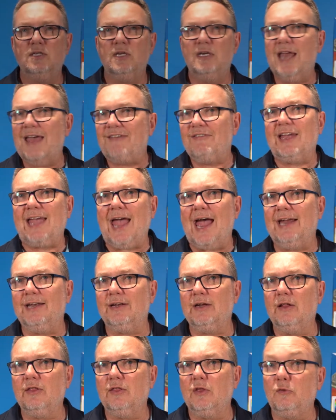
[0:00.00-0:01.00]
To navigate
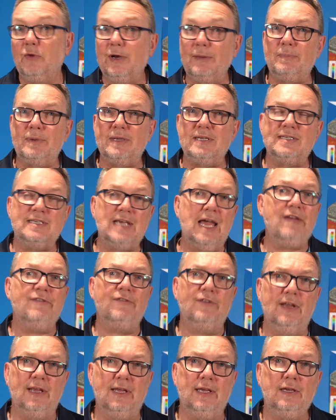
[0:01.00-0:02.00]
the Rip
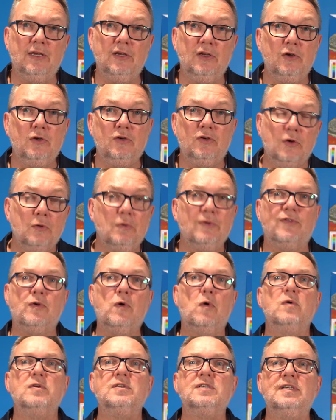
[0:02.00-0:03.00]
safely, you do of
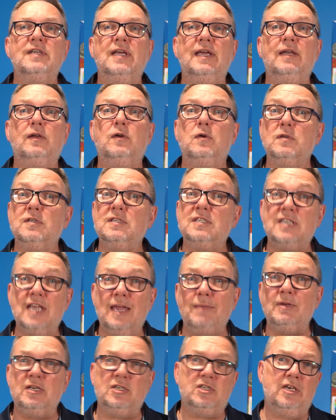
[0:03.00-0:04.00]
course need good
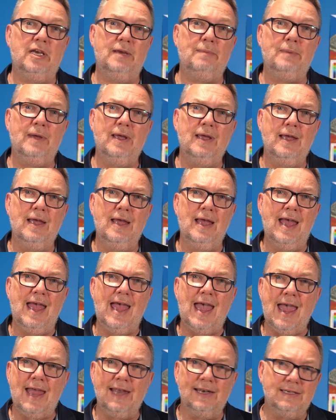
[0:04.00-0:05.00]
seamanship
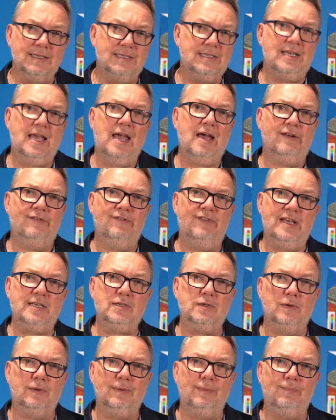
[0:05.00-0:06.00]
and a sound
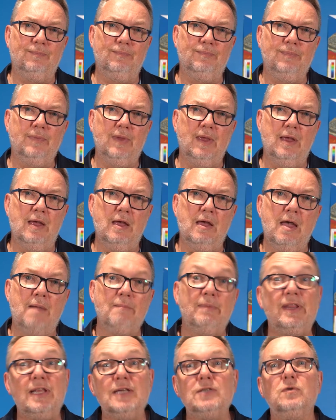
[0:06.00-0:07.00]
vessel.
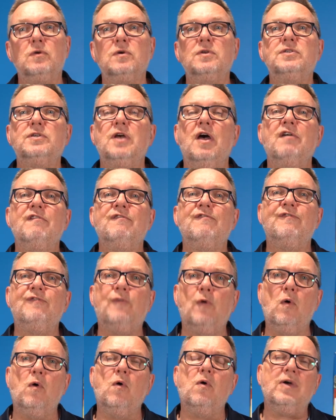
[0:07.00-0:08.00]
But there's also
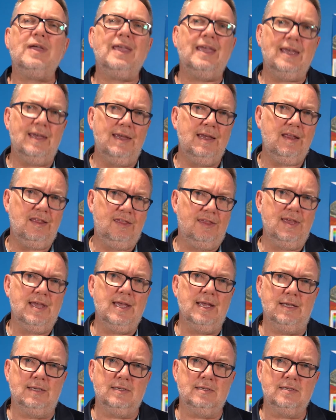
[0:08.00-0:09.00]
4 key
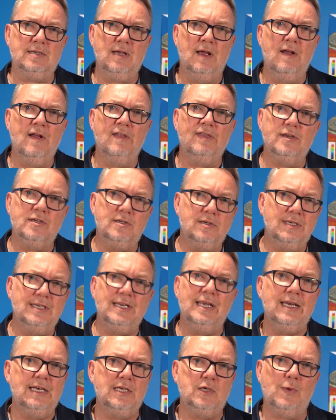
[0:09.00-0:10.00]
things that you
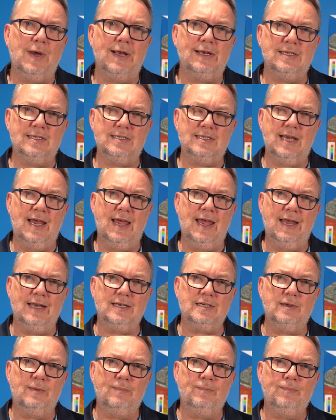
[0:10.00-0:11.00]
need to
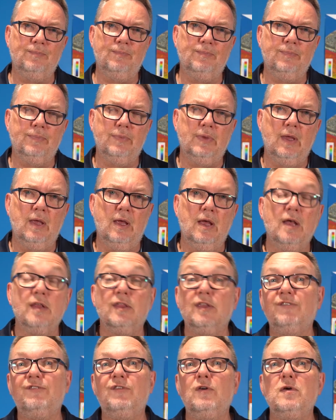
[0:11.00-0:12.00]
understand.
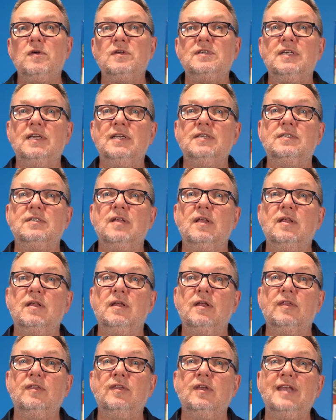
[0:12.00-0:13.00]
The first is
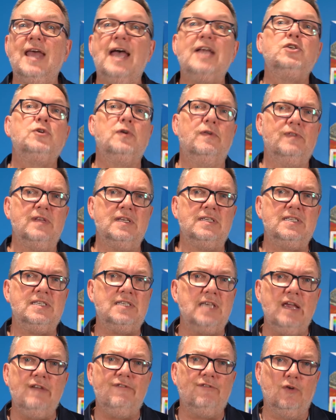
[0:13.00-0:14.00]
the nature of the
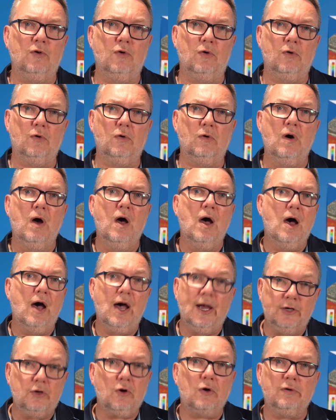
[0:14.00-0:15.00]
seafloor or
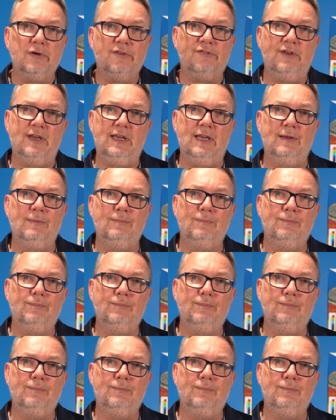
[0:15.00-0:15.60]
hydrography.